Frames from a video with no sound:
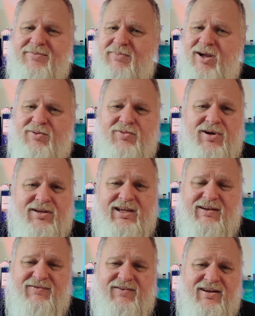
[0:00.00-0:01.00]
My word,
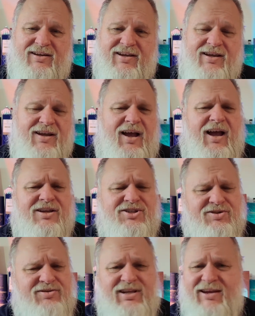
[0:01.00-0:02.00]
I think I
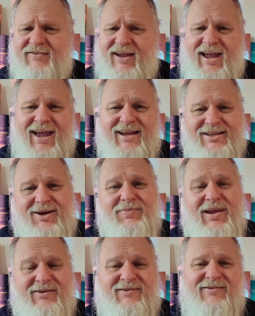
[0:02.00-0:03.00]
should never add
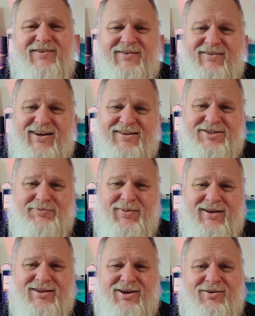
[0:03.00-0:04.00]
up everything that I
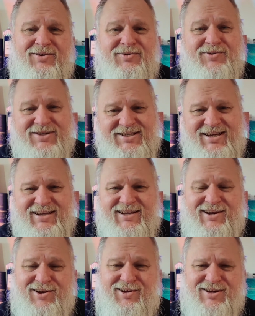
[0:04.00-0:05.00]
spent on whiskey
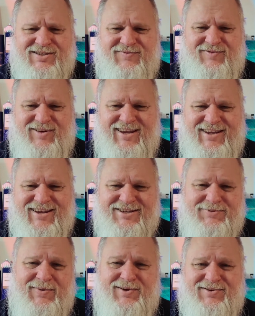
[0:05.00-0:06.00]
the last 3
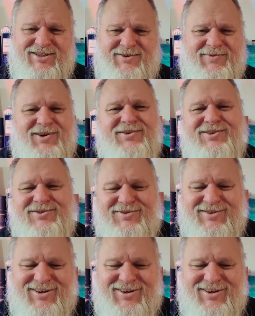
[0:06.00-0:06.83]
years because I'm going to